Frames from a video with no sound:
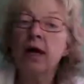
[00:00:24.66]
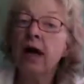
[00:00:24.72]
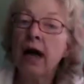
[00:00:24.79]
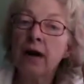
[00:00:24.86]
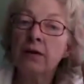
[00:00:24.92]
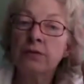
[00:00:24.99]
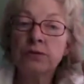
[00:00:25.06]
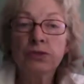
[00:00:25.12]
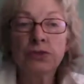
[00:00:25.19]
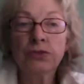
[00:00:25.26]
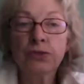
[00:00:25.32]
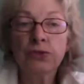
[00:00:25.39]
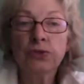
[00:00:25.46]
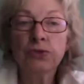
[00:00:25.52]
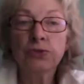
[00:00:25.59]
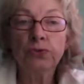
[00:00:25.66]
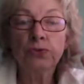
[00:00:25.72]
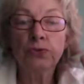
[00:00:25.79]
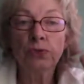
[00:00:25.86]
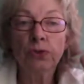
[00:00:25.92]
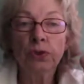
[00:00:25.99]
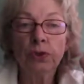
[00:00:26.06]
how
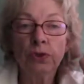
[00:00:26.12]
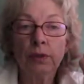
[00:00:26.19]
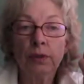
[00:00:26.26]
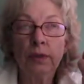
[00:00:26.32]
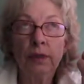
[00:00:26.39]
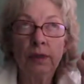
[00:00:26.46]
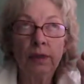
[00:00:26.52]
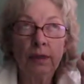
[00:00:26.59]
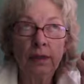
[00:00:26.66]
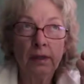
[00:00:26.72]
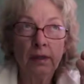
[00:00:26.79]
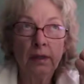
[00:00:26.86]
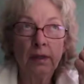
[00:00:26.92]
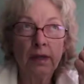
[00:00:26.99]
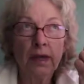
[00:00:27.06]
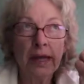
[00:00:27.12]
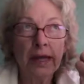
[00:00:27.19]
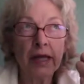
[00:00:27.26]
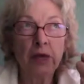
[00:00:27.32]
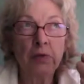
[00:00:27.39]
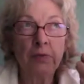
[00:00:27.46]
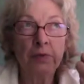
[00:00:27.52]
to
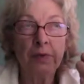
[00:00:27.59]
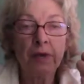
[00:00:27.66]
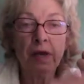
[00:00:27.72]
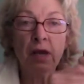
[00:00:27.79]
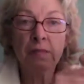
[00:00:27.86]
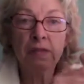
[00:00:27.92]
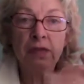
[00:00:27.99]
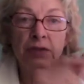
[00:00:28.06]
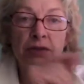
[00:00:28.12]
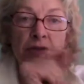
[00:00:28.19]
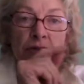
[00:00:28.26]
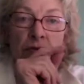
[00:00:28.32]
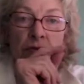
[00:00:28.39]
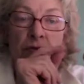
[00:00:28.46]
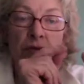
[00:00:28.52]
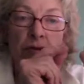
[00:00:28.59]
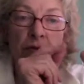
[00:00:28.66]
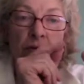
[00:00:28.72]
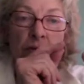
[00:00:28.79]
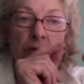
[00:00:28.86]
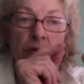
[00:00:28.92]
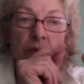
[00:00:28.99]
help Arabic students
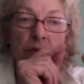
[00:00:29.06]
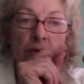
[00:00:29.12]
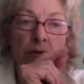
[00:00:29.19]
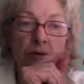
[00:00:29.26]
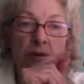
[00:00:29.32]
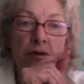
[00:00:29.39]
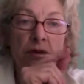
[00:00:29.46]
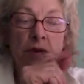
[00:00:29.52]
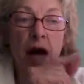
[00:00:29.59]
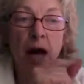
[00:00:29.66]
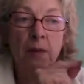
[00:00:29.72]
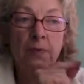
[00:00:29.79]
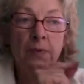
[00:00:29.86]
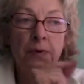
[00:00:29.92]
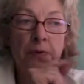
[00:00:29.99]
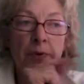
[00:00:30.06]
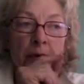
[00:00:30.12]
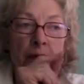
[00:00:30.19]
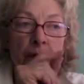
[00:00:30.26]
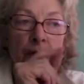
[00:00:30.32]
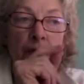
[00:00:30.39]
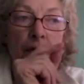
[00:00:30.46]
stop
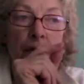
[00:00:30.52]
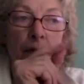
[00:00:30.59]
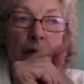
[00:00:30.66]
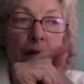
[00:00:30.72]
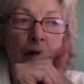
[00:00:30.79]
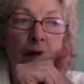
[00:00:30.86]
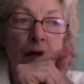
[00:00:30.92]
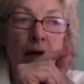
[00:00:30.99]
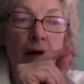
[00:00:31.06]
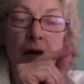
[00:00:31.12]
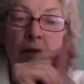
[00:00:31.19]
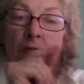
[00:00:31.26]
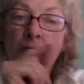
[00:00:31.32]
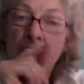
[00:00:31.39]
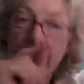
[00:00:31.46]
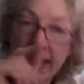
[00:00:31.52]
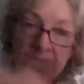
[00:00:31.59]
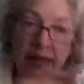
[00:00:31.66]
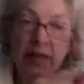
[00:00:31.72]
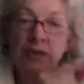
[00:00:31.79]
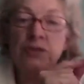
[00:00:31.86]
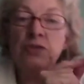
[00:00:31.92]
adding
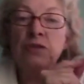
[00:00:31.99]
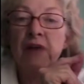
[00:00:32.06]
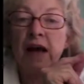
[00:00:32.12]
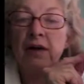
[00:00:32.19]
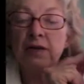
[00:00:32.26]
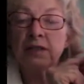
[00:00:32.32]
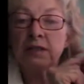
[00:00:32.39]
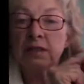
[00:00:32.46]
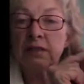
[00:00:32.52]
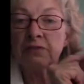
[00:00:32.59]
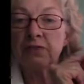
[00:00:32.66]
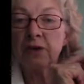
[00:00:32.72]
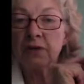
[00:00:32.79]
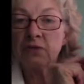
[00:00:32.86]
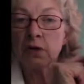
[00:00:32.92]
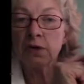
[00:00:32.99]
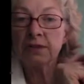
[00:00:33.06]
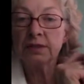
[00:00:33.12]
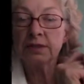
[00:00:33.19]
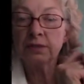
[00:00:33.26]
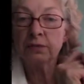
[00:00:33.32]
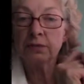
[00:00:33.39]
extra vowels to the front of
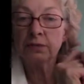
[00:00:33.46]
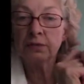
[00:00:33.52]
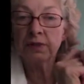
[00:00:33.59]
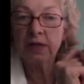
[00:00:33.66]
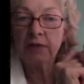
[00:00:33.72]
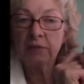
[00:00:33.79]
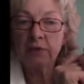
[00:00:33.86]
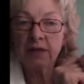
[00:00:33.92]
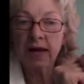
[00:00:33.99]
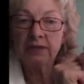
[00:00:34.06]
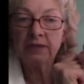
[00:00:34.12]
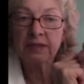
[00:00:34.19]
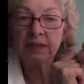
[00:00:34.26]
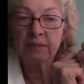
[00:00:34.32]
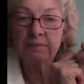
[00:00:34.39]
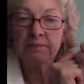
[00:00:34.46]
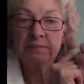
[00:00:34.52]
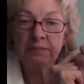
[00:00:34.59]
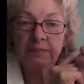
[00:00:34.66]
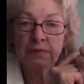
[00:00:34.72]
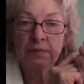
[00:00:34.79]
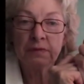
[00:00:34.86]
words when they pronounce them.
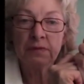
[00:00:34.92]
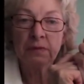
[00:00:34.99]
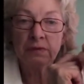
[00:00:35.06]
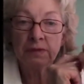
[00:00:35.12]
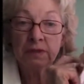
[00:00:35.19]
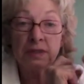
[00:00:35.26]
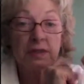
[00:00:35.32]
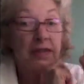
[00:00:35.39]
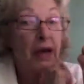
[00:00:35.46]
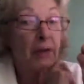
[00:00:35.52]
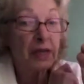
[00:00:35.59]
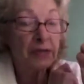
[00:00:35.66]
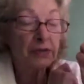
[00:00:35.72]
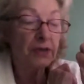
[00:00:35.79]
So this is how I do